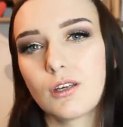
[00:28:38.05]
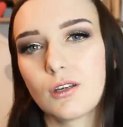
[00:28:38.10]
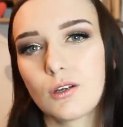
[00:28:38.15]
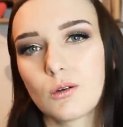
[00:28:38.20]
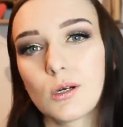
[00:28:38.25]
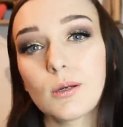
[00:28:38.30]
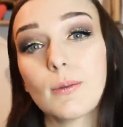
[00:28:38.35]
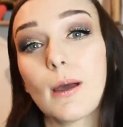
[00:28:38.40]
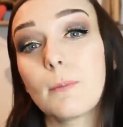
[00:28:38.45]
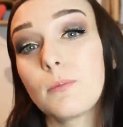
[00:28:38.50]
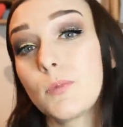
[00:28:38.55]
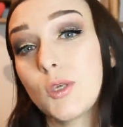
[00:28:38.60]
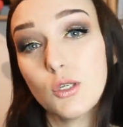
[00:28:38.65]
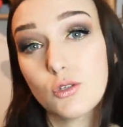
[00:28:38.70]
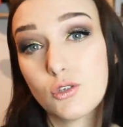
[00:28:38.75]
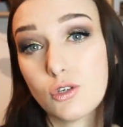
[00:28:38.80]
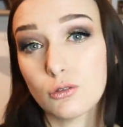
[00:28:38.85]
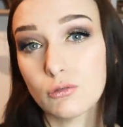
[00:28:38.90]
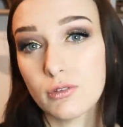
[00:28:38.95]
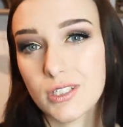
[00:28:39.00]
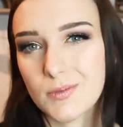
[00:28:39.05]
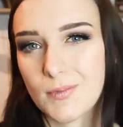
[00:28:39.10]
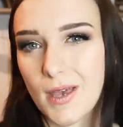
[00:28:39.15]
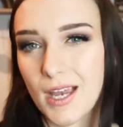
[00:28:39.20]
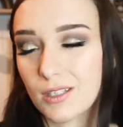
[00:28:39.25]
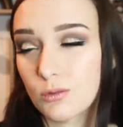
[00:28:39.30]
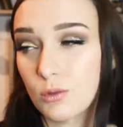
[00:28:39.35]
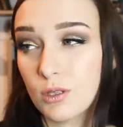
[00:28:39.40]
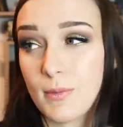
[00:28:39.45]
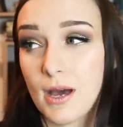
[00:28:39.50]
What about mutual
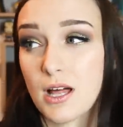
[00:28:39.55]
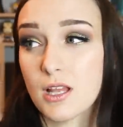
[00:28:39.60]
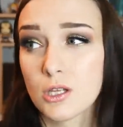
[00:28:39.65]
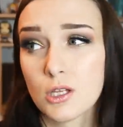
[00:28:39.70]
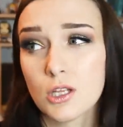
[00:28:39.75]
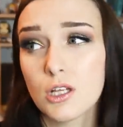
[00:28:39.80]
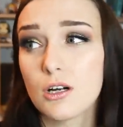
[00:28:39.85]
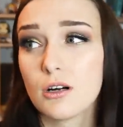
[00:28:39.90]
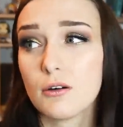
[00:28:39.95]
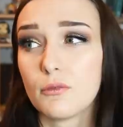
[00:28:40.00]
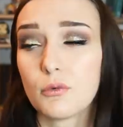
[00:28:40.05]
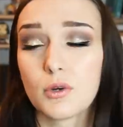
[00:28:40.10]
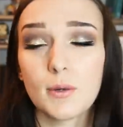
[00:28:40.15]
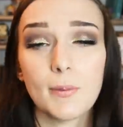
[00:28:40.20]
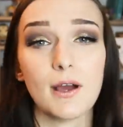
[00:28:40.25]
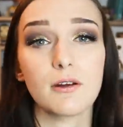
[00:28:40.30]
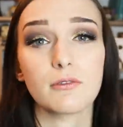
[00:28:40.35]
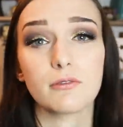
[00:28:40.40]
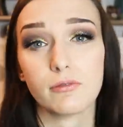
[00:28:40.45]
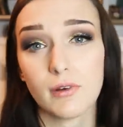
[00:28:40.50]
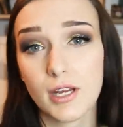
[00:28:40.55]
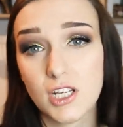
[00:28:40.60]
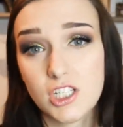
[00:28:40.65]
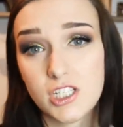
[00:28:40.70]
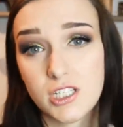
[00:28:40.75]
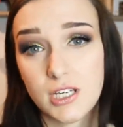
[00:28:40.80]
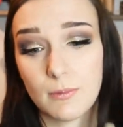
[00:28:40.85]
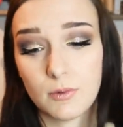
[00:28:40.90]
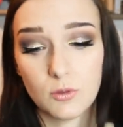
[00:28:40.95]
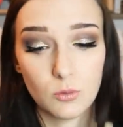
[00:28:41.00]
respect? What about love? What about
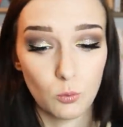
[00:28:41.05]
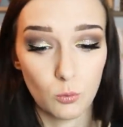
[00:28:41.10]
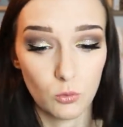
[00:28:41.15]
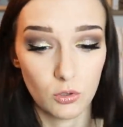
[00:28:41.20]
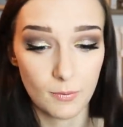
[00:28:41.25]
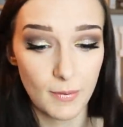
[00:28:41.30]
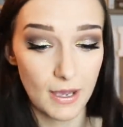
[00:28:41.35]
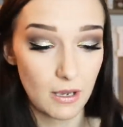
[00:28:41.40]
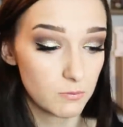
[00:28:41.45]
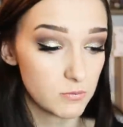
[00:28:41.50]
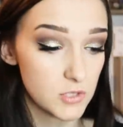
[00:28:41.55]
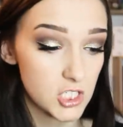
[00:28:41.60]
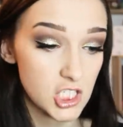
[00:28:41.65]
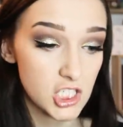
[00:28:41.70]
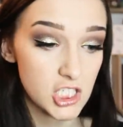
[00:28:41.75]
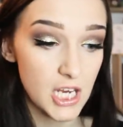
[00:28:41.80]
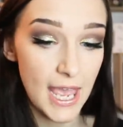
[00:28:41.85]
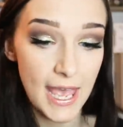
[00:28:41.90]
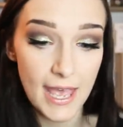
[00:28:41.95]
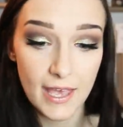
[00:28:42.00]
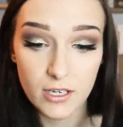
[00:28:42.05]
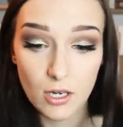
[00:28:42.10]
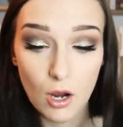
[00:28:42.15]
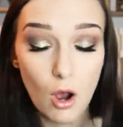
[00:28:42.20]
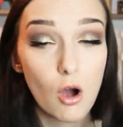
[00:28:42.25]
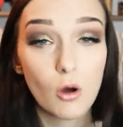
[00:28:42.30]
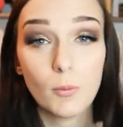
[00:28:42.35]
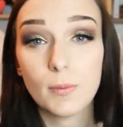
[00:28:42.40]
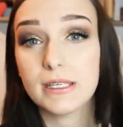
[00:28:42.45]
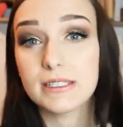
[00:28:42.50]
friendship? What about shared
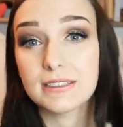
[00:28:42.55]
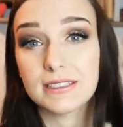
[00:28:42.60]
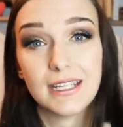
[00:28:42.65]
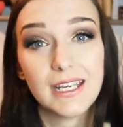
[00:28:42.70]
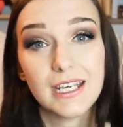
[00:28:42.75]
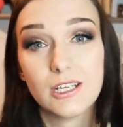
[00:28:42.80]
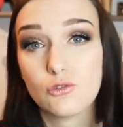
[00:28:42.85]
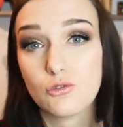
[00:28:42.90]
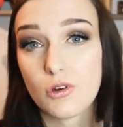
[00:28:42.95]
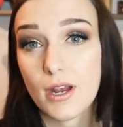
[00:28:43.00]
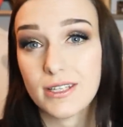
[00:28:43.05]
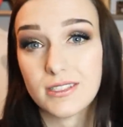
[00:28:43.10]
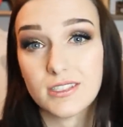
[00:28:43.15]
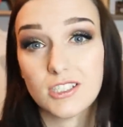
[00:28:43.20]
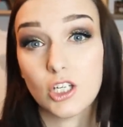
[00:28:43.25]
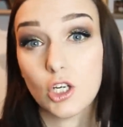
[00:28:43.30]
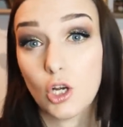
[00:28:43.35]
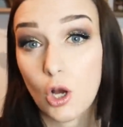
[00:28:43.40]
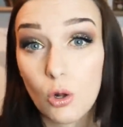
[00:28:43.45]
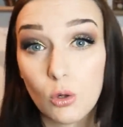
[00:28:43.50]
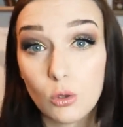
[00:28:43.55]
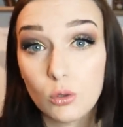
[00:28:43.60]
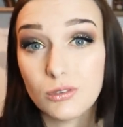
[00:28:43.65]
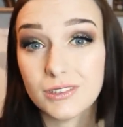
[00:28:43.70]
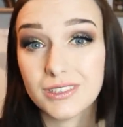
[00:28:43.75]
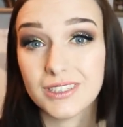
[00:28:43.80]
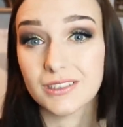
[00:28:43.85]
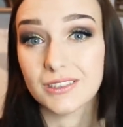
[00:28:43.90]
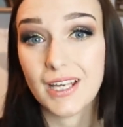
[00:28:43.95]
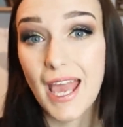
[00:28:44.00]
hobbies and interests and
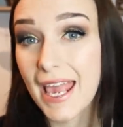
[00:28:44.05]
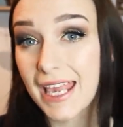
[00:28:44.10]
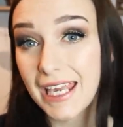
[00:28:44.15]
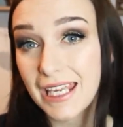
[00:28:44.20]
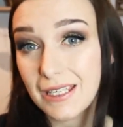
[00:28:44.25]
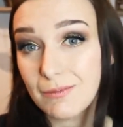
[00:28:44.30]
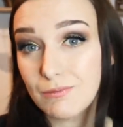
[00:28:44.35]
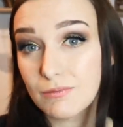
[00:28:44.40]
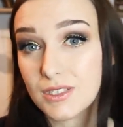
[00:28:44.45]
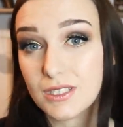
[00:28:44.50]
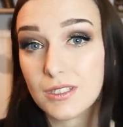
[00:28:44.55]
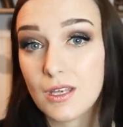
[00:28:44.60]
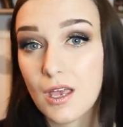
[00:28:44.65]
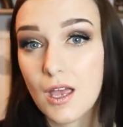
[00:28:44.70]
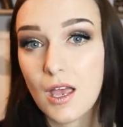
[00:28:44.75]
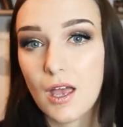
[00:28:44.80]
goals and aims?